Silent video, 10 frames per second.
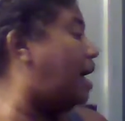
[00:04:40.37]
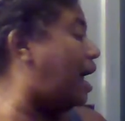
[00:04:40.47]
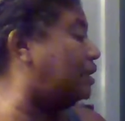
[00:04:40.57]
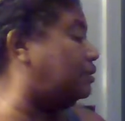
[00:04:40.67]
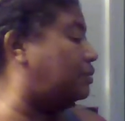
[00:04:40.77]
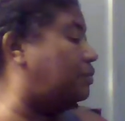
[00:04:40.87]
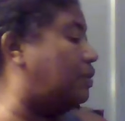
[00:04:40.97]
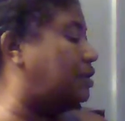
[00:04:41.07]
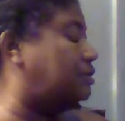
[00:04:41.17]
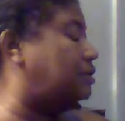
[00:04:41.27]
I do
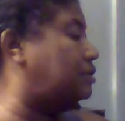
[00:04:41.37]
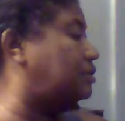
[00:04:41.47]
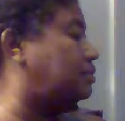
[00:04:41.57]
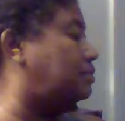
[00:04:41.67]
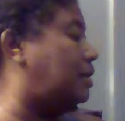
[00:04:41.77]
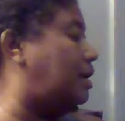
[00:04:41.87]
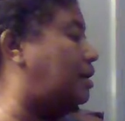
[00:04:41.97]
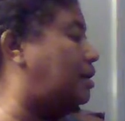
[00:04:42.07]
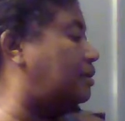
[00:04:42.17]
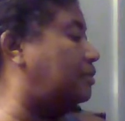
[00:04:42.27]
want
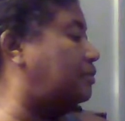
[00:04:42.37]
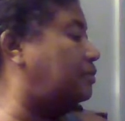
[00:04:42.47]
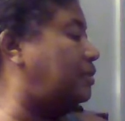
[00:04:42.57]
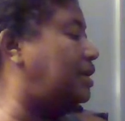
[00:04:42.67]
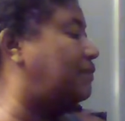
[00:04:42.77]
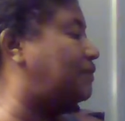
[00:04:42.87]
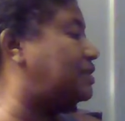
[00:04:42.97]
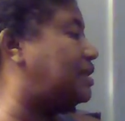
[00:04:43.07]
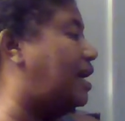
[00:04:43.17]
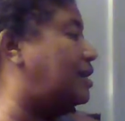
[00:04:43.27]
to
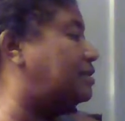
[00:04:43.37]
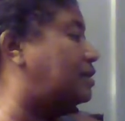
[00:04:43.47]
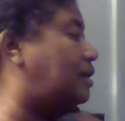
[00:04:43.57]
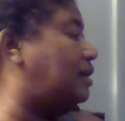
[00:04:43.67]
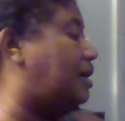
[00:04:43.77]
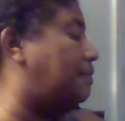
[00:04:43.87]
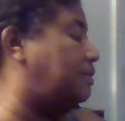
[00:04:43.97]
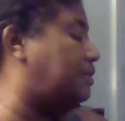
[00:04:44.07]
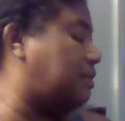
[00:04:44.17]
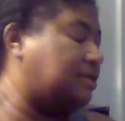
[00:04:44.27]
re-emphasize a
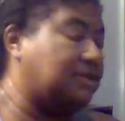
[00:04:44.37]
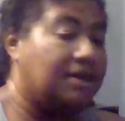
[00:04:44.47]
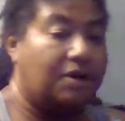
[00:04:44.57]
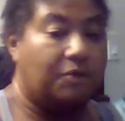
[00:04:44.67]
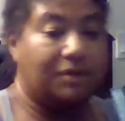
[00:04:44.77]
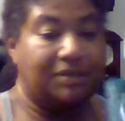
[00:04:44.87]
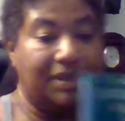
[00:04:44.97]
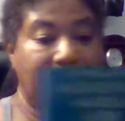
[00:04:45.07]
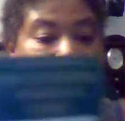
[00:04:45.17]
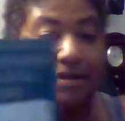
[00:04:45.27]
couple of books. Once
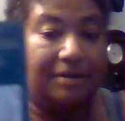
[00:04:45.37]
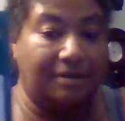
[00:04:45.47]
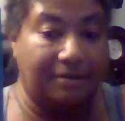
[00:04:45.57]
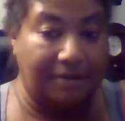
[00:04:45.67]
again,